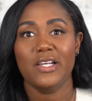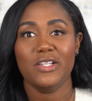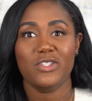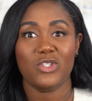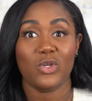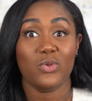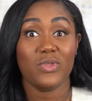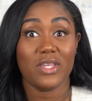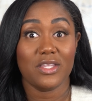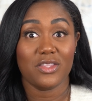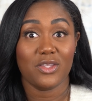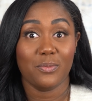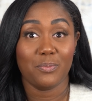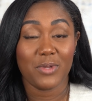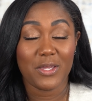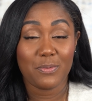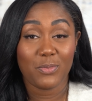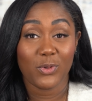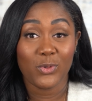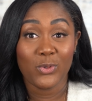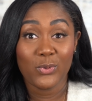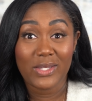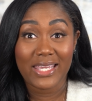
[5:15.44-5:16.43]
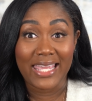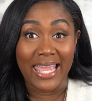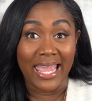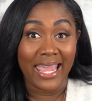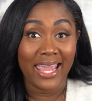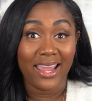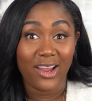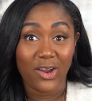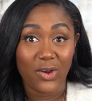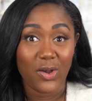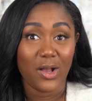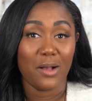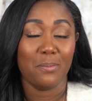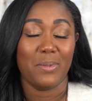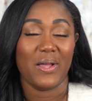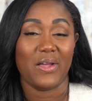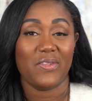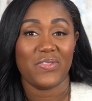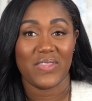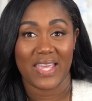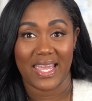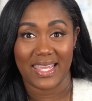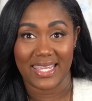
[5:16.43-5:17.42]
so that the people who care
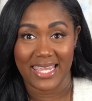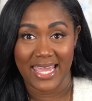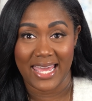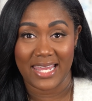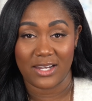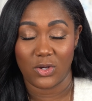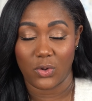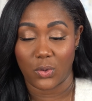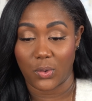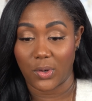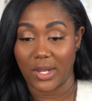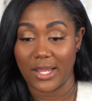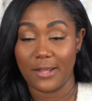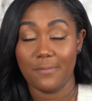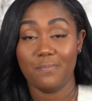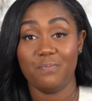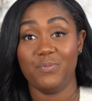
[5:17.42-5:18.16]
about that category